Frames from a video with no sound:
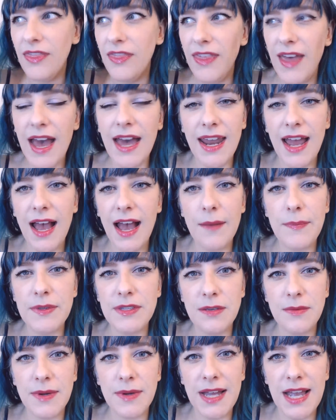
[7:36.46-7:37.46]
That
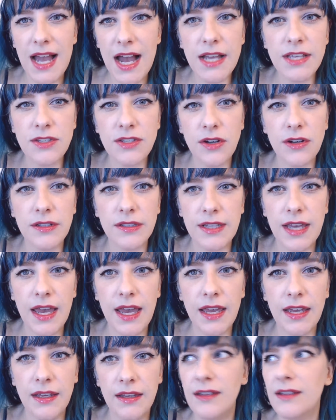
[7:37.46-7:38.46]
happened to my eyes all
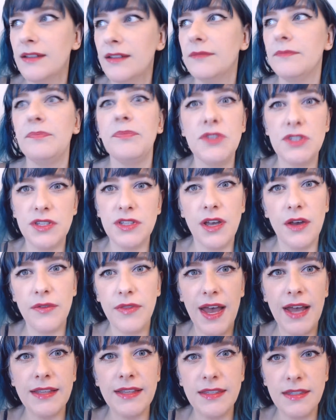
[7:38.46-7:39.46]
day. So
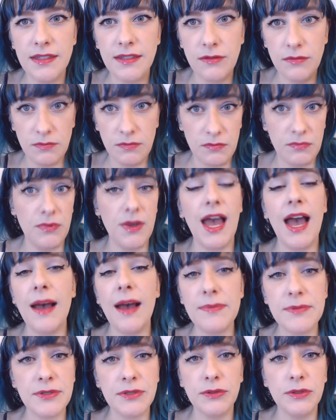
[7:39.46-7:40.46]
that's
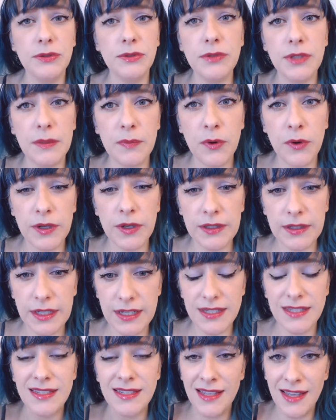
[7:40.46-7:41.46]
absolutely
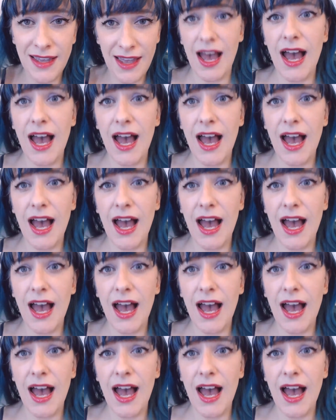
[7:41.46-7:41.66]
pointless.